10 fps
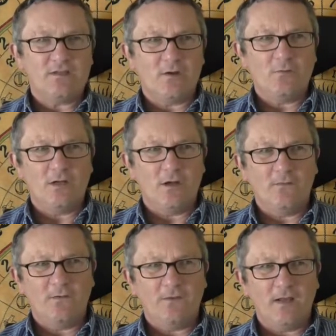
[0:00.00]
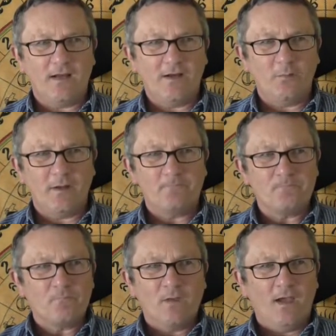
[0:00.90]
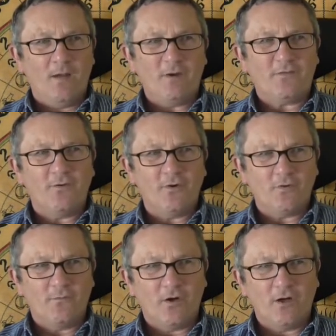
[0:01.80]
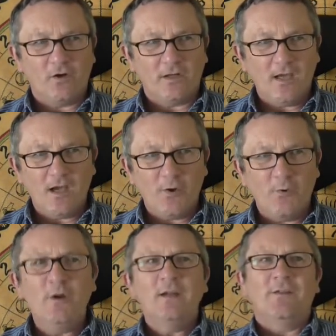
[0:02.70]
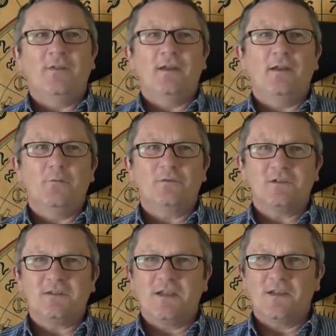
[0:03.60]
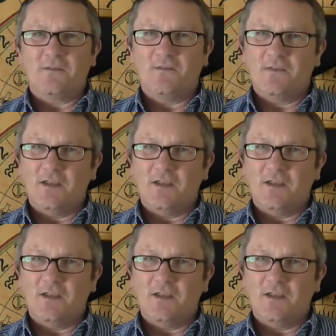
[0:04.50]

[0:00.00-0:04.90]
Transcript: So, if you're feeling a little bit, how much further have I got to go? Then I want to say that